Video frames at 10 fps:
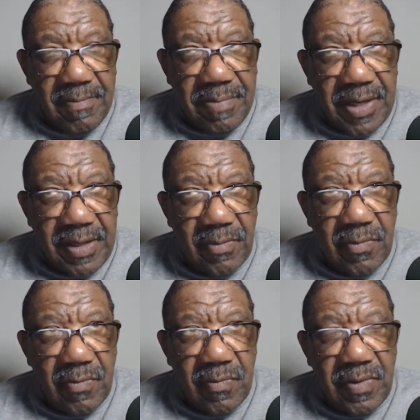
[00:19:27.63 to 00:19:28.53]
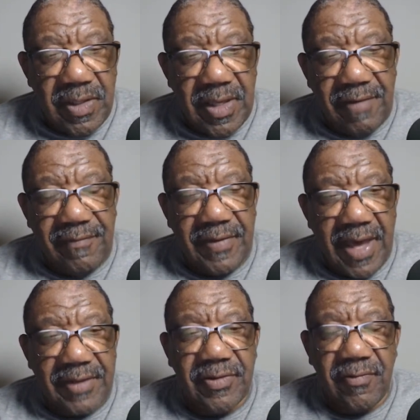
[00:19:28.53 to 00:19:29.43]
But we have
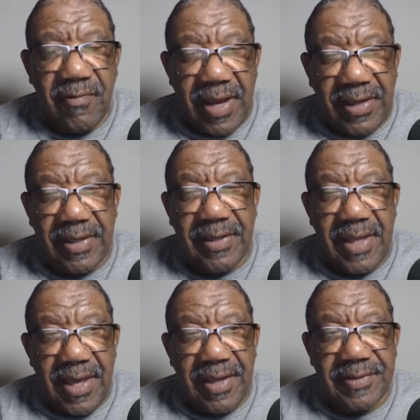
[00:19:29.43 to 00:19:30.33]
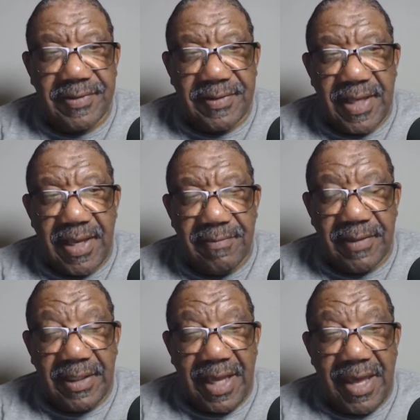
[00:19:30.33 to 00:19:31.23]
got to recognize that
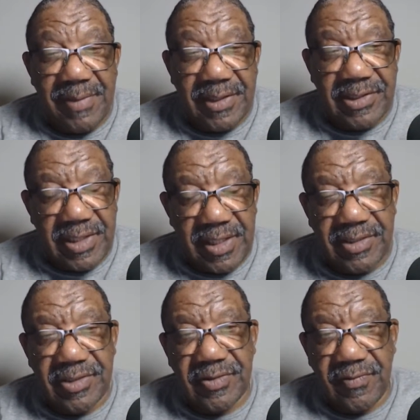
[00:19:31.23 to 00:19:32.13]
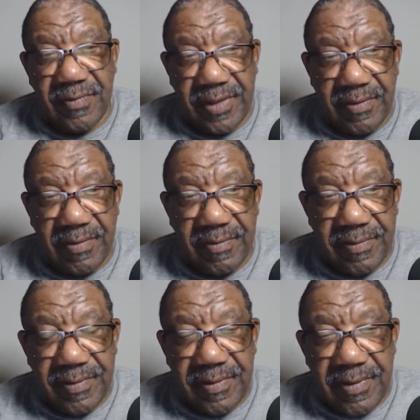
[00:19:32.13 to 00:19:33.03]
climate change is real.
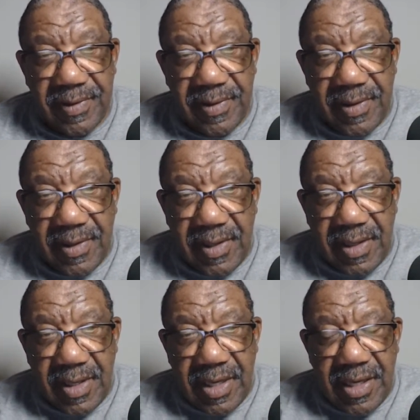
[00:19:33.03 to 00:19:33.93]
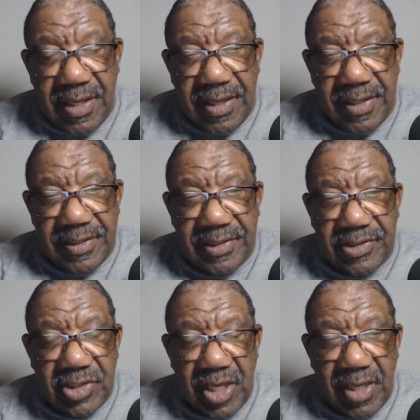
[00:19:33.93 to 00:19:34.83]
And
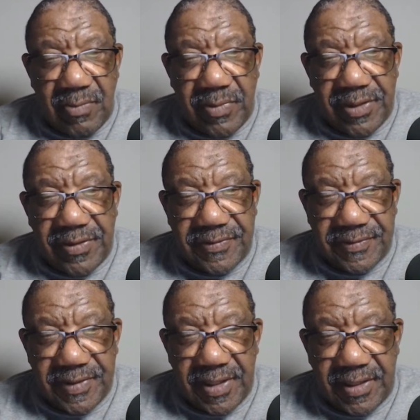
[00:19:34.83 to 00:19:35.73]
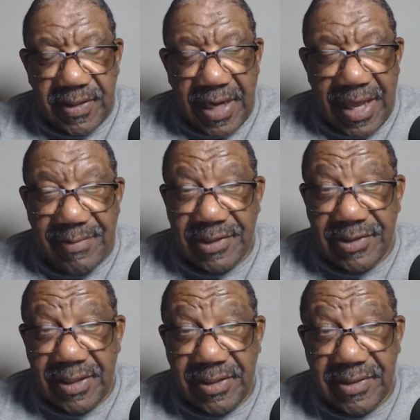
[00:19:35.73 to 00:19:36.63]
each time we say climate
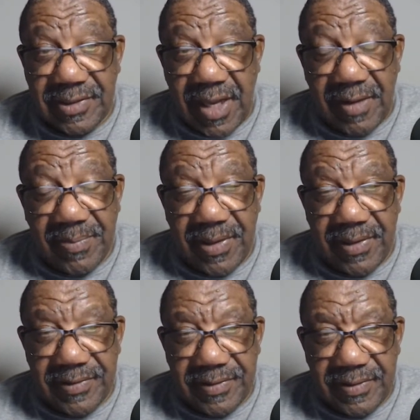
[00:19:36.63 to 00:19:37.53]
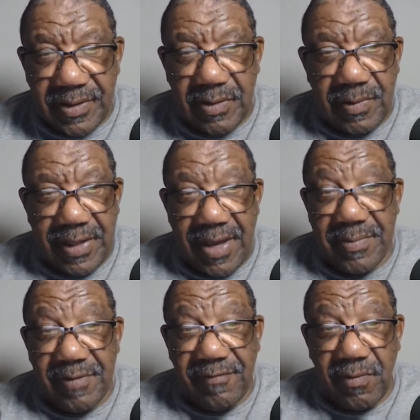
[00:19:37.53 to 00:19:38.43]
change is not upon us, look at what
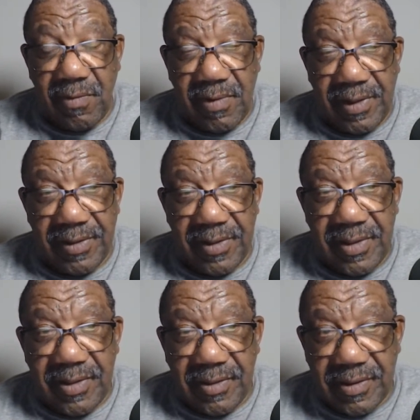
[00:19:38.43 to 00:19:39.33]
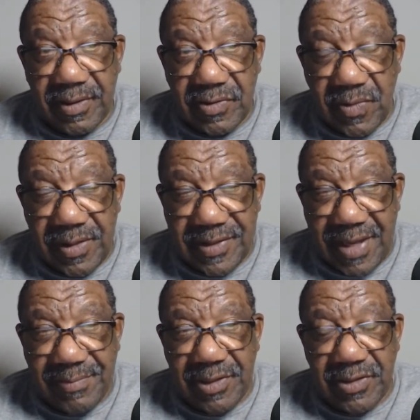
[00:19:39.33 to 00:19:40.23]
happened in Florida. Look at what's
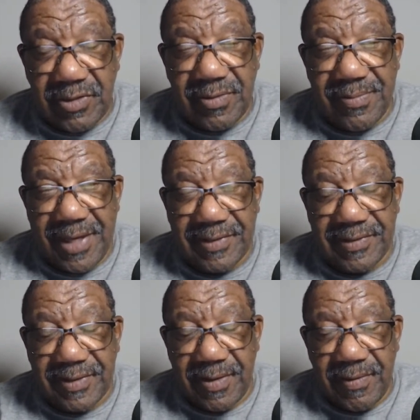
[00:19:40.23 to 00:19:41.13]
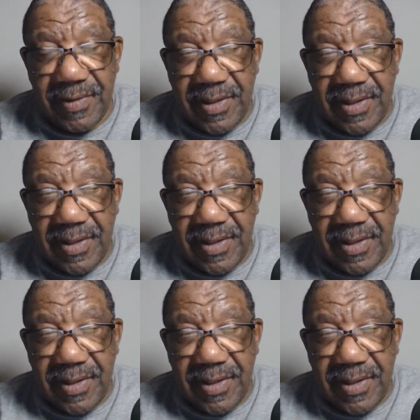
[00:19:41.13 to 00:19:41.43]
happening in New Mexico.